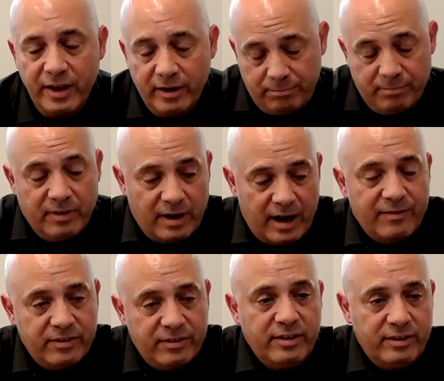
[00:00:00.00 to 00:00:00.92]
it
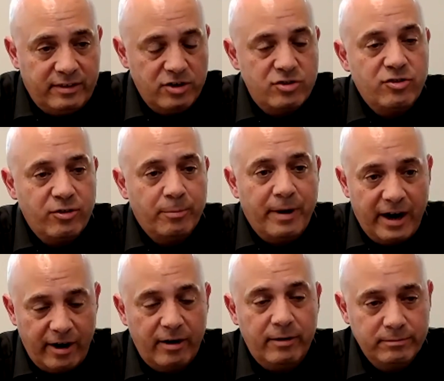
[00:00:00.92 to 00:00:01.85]
obviously teaches the
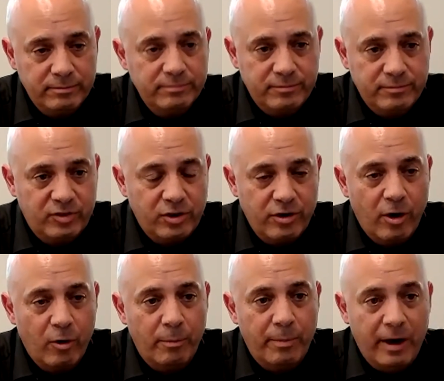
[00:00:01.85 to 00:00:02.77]
buyer to
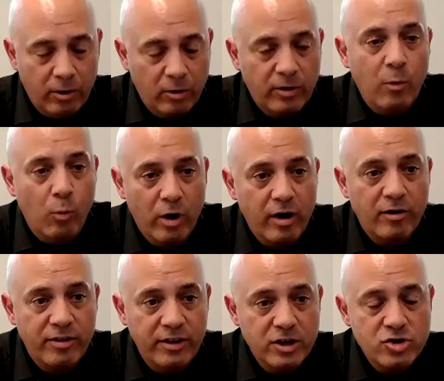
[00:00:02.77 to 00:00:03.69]
know about, okay, what
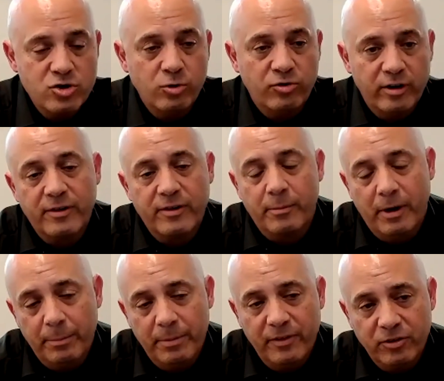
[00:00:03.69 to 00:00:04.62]
are the issues that have come
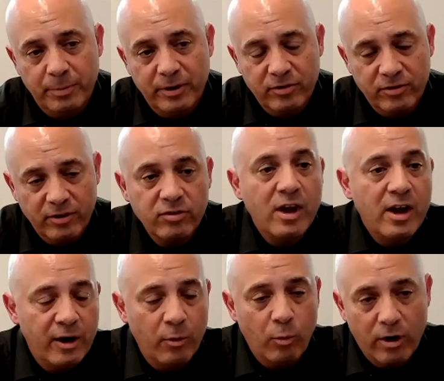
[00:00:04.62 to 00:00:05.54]
up in this business
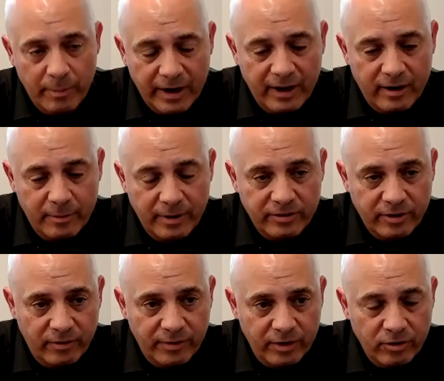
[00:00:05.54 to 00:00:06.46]
and what am I getting
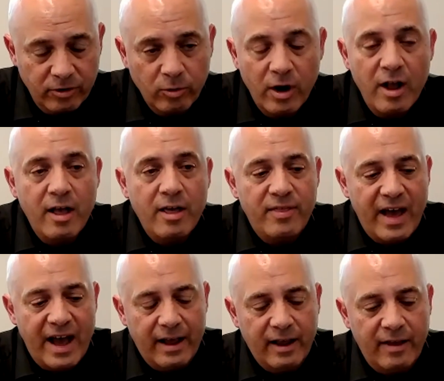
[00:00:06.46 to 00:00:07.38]
myself into?
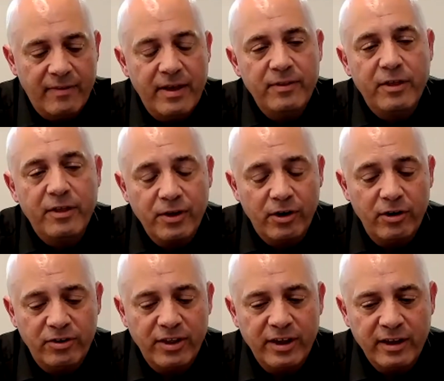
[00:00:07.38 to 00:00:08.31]
And then the
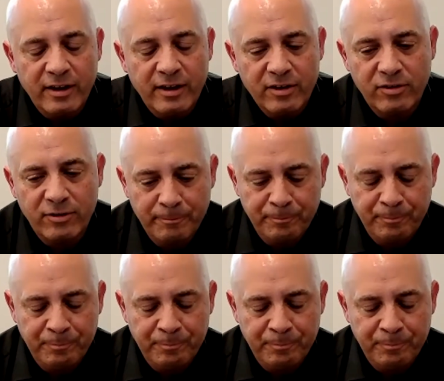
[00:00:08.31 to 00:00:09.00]
third thing is,